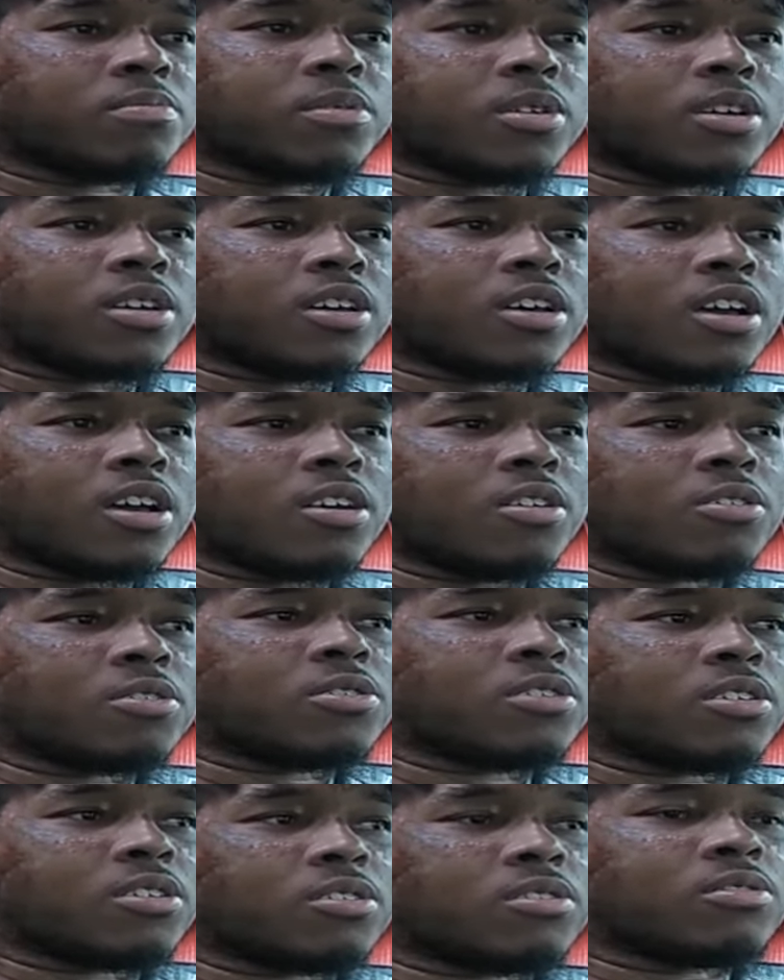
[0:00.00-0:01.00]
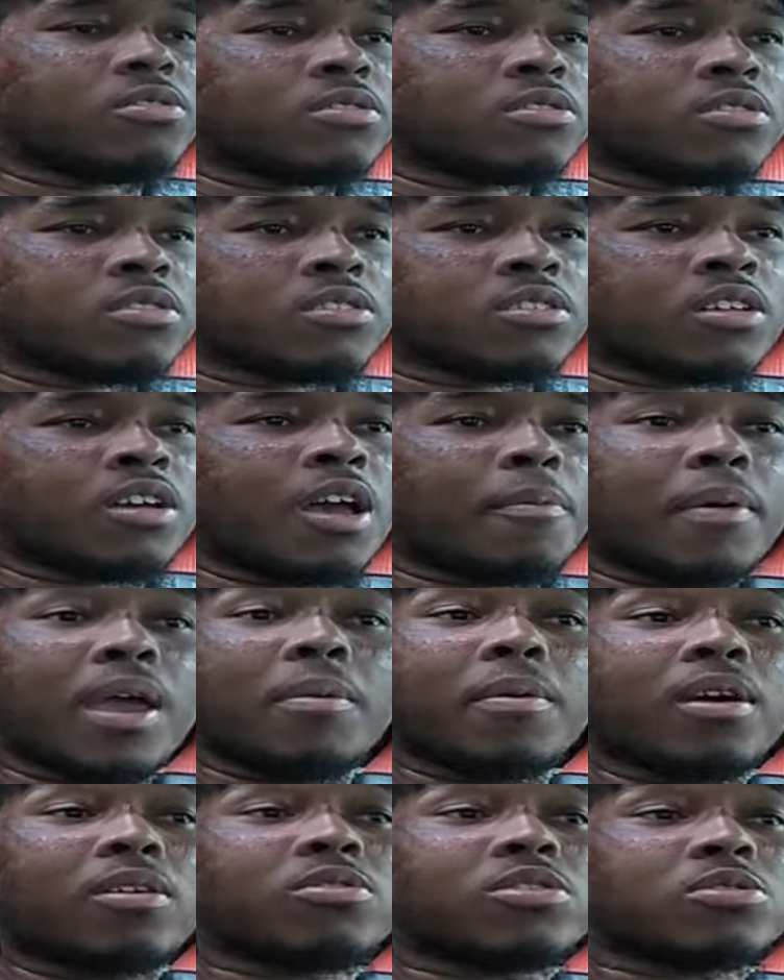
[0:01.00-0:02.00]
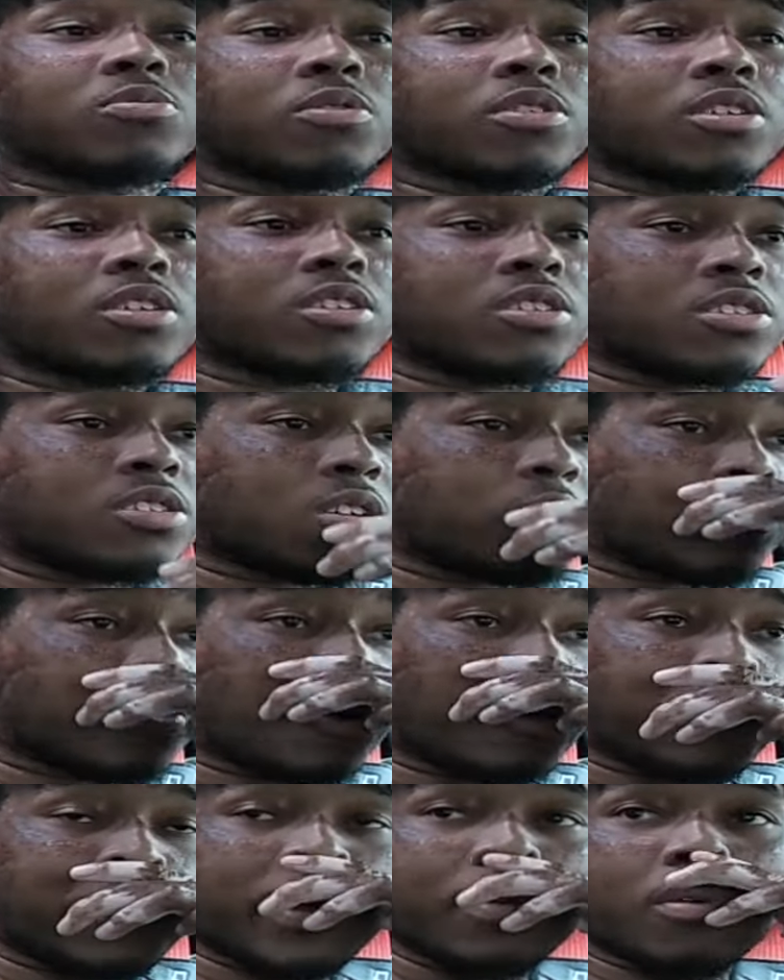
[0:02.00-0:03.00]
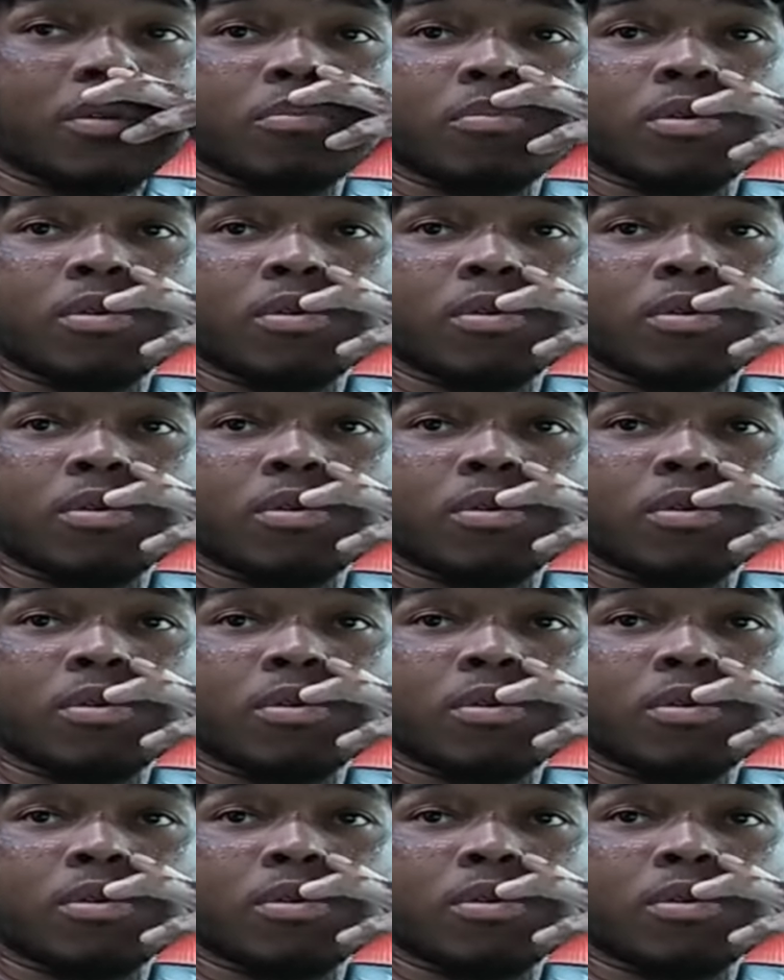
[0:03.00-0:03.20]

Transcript: Man, I don't know. Maybe I'm just running into the wrong people,